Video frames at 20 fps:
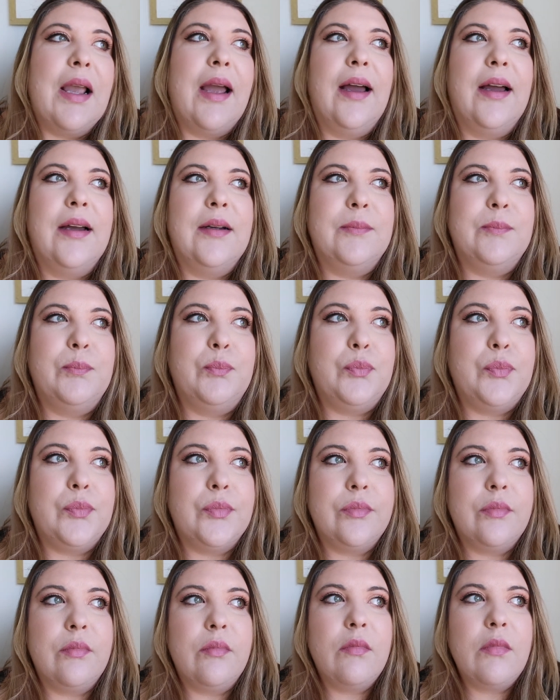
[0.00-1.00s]

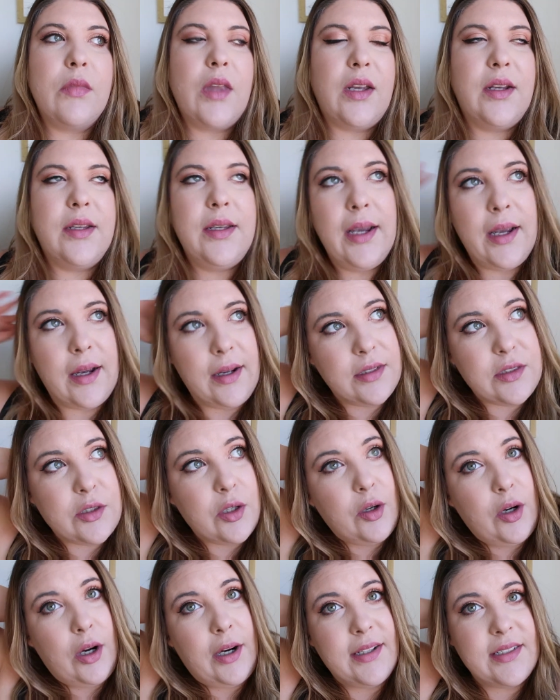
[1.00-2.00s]

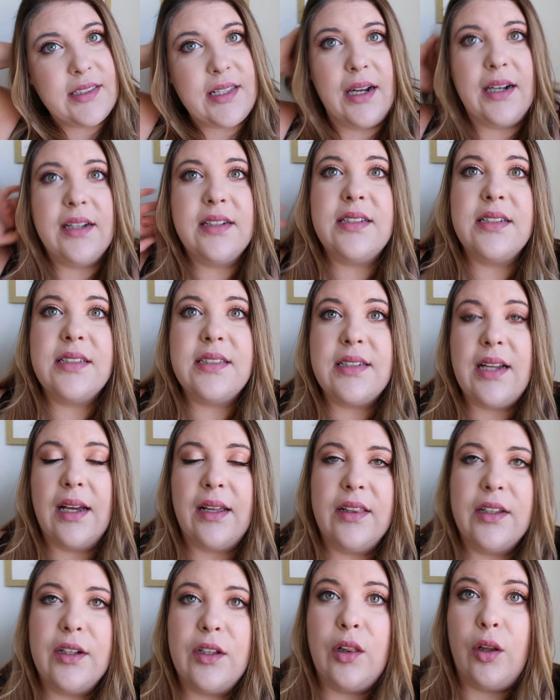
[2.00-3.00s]
so I decided to
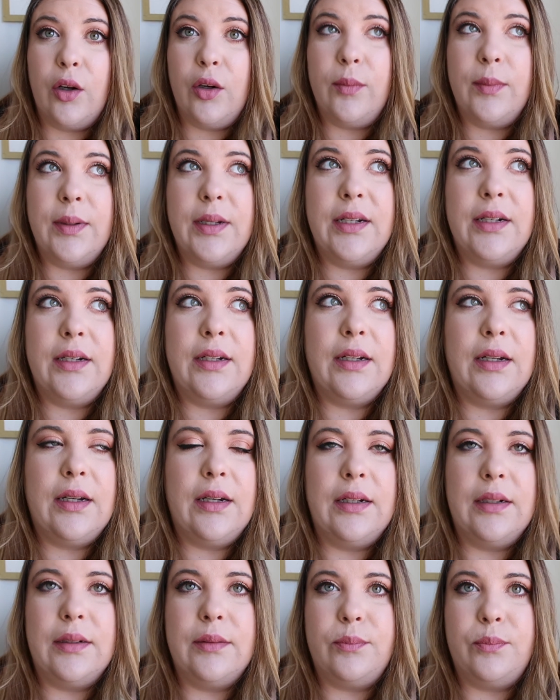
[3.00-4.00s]
start the Clomid
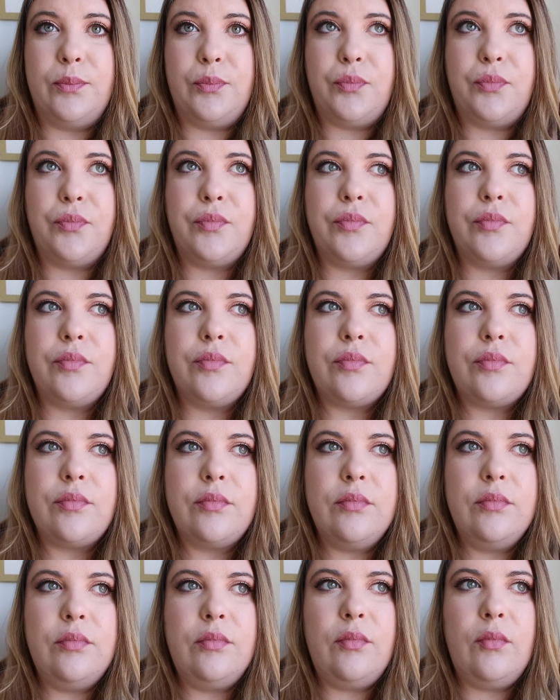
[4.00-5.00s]

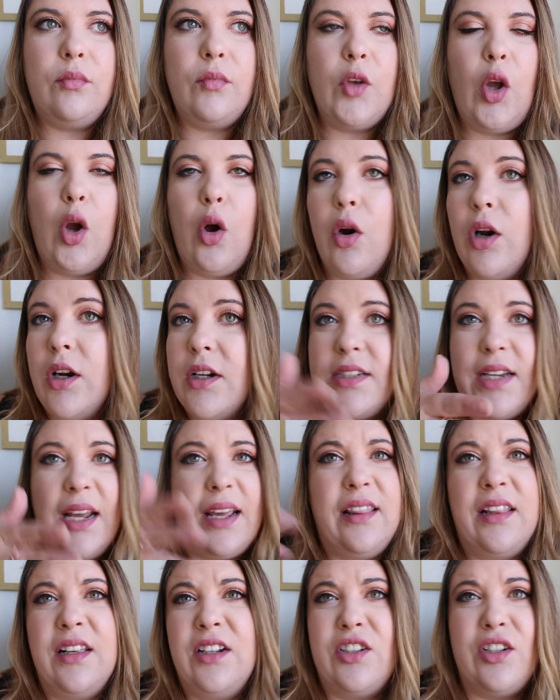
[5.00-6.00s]
on a
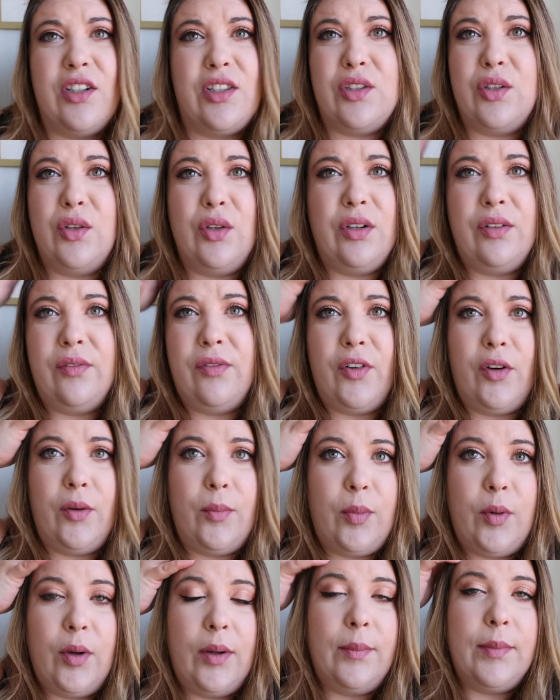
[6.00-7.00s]
day that just suited for
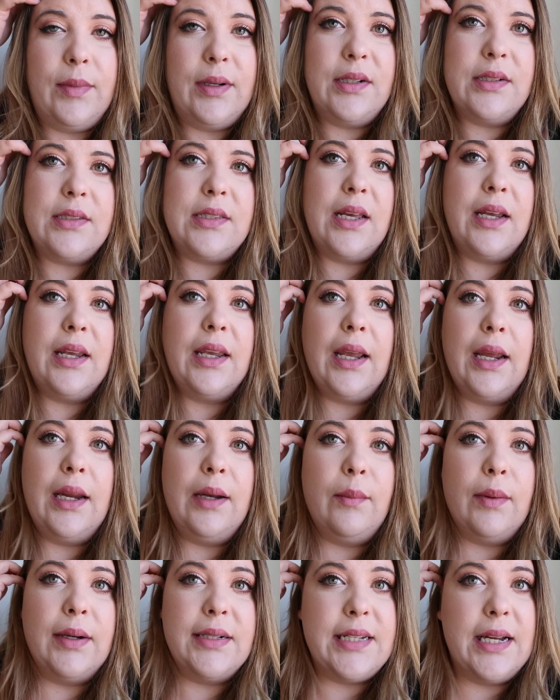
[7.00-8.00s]
appointments, like
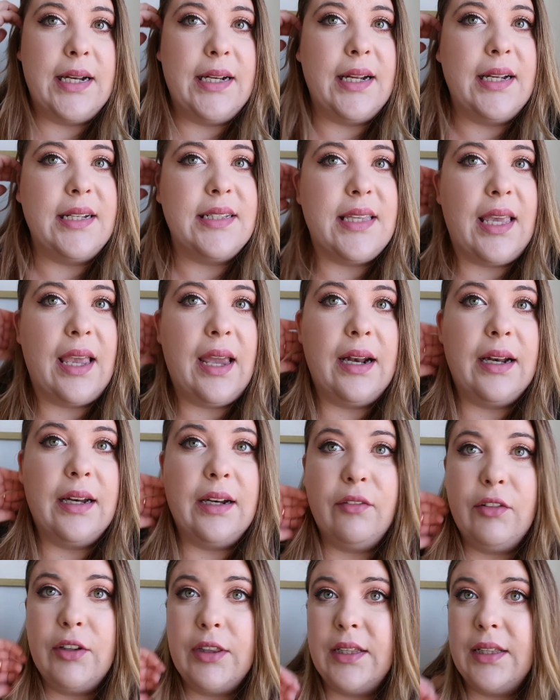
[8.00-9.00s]
gained my 10-day scan and
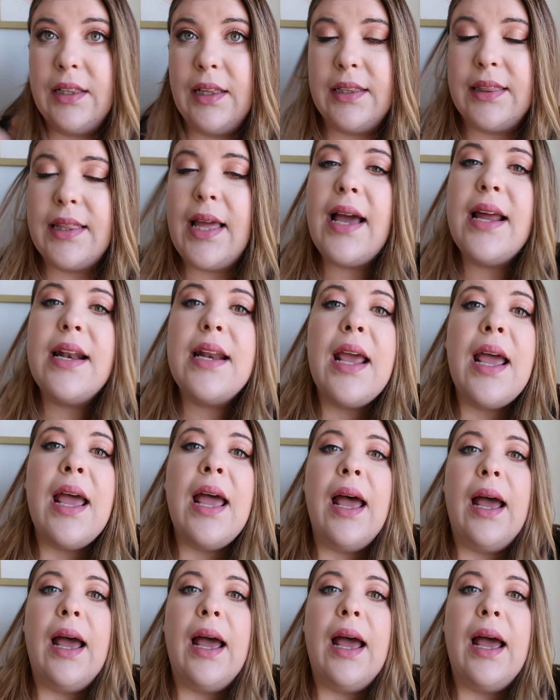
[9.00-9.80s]
everything like that.